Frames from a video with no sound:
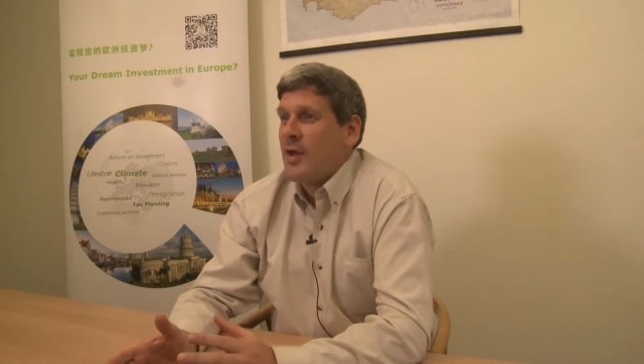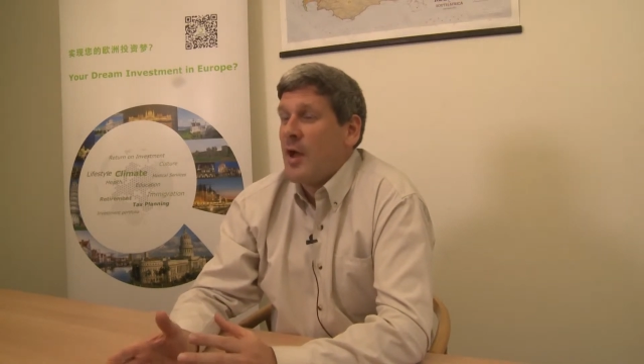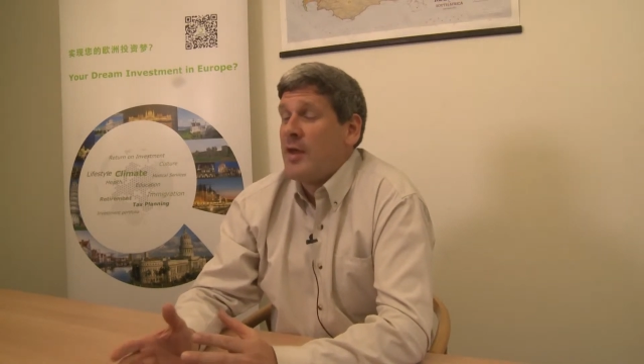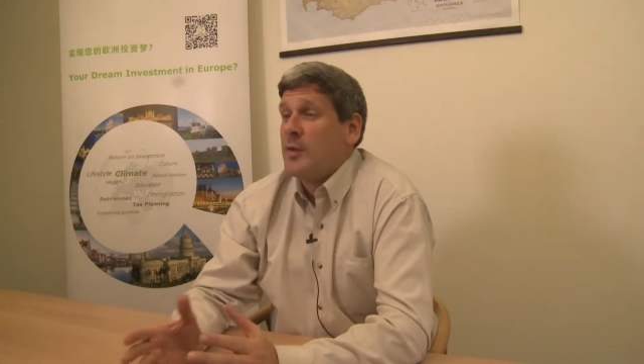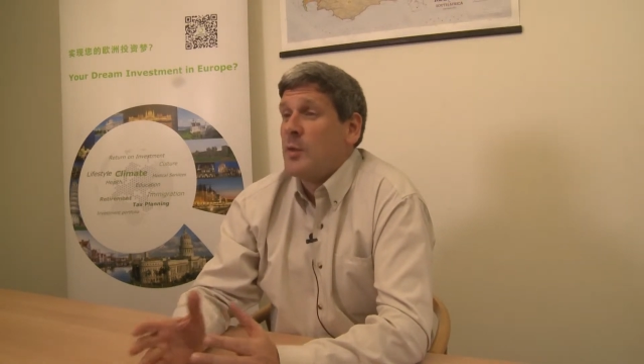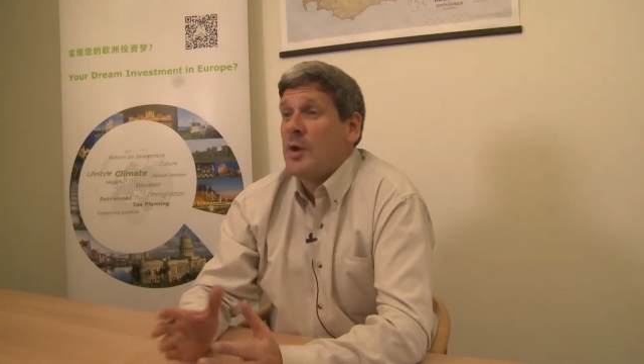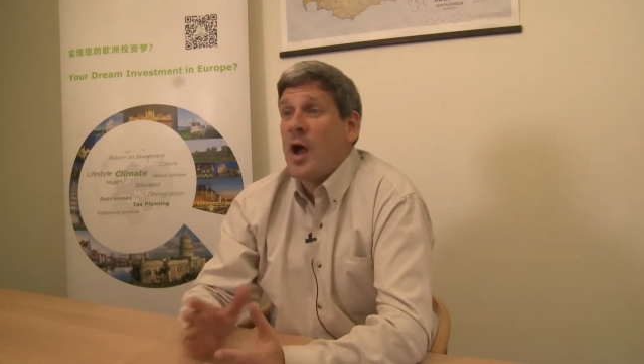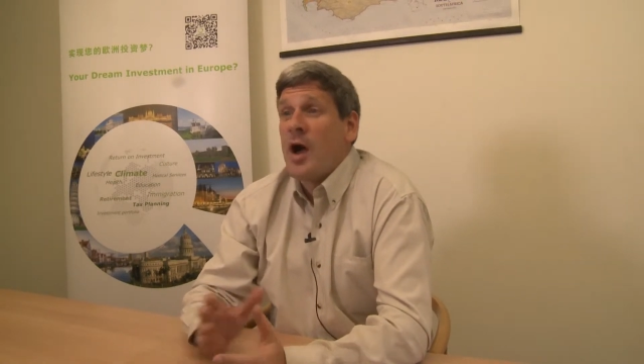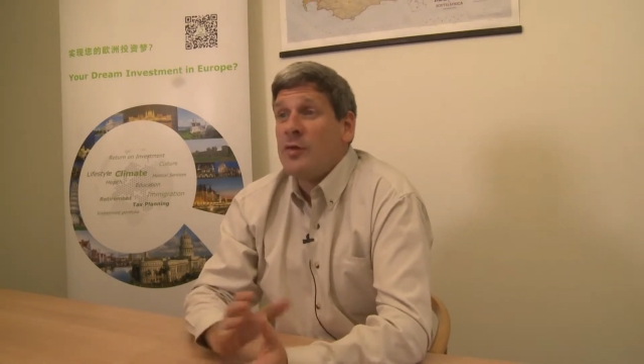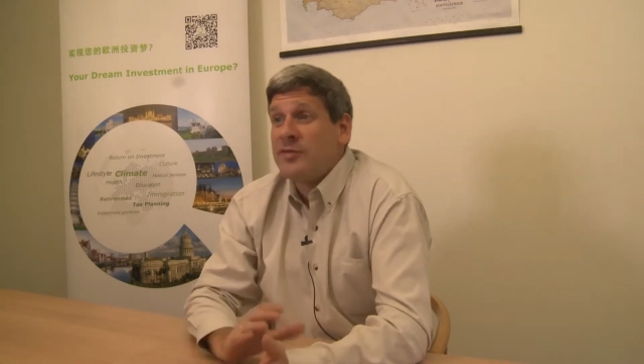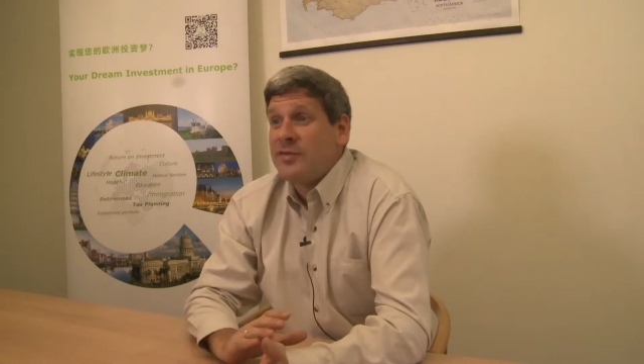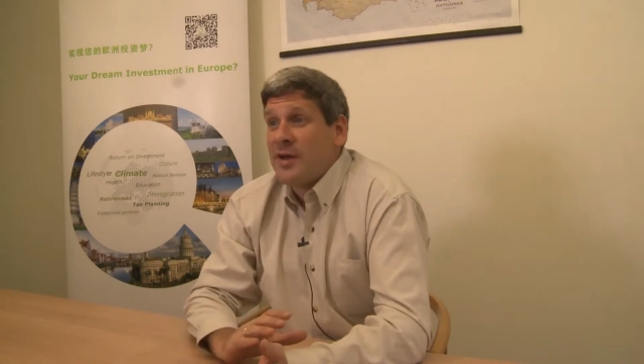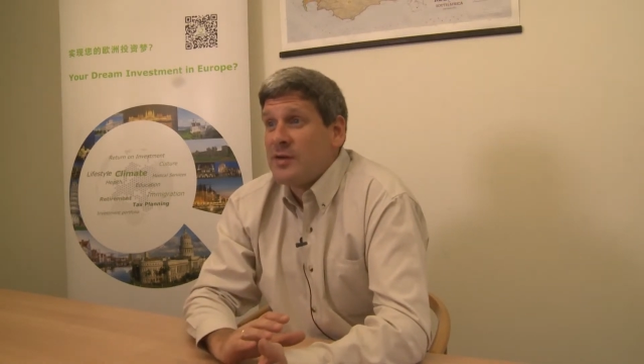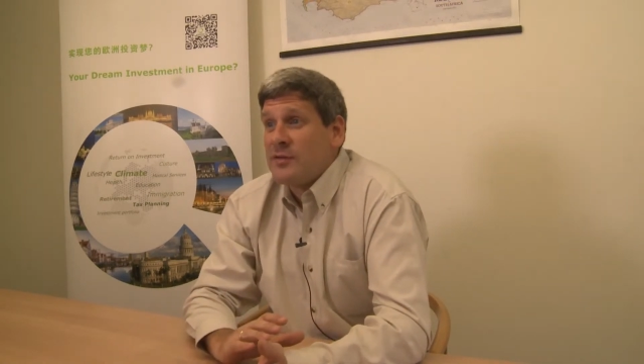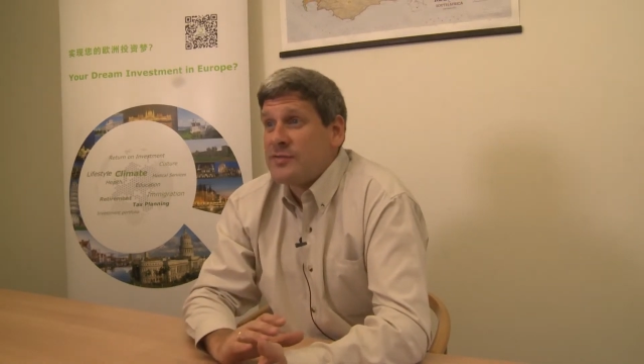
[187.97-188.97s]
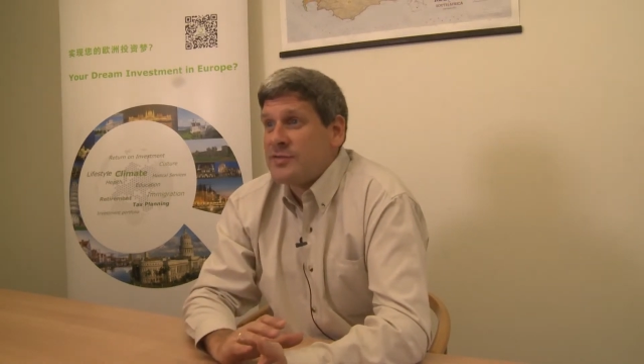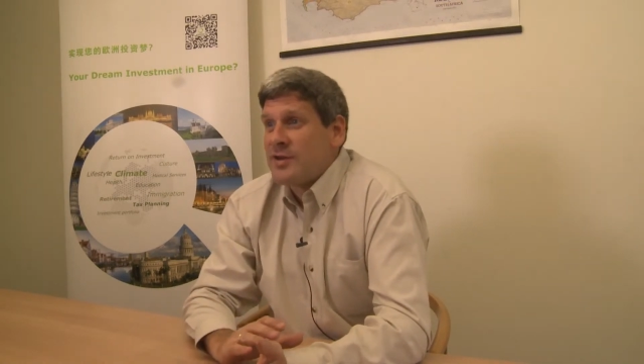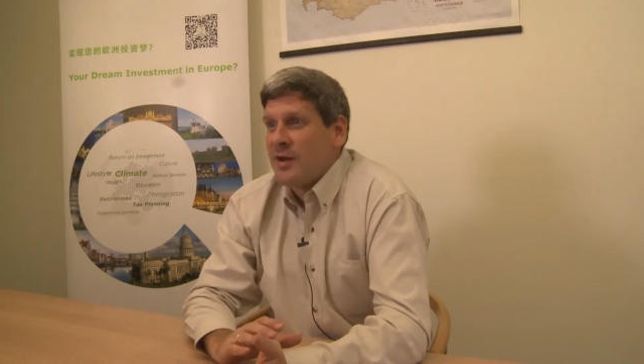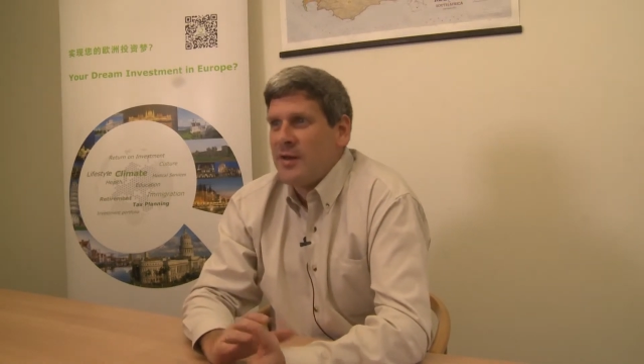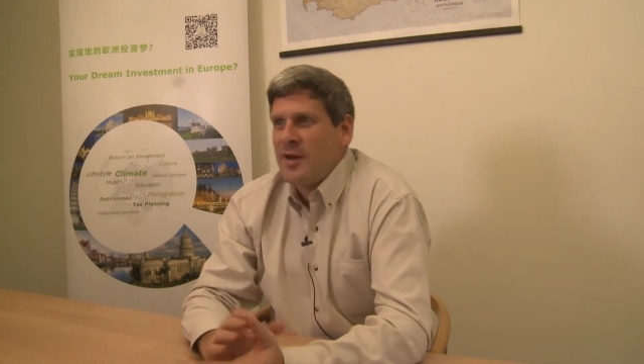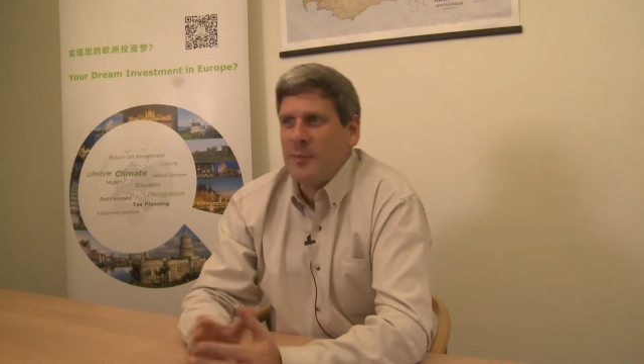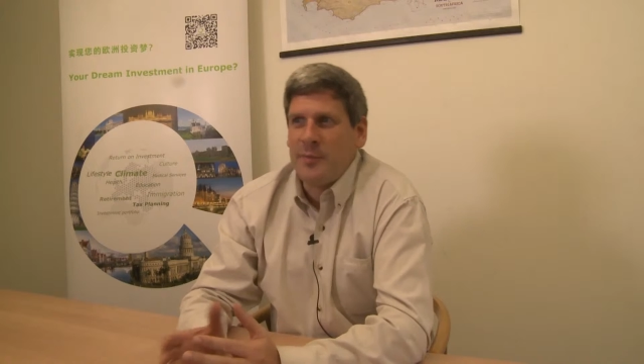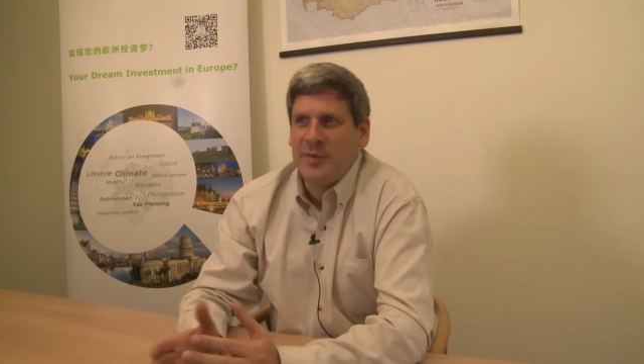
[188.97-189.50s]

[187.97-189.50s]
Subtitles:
anywhere outside of China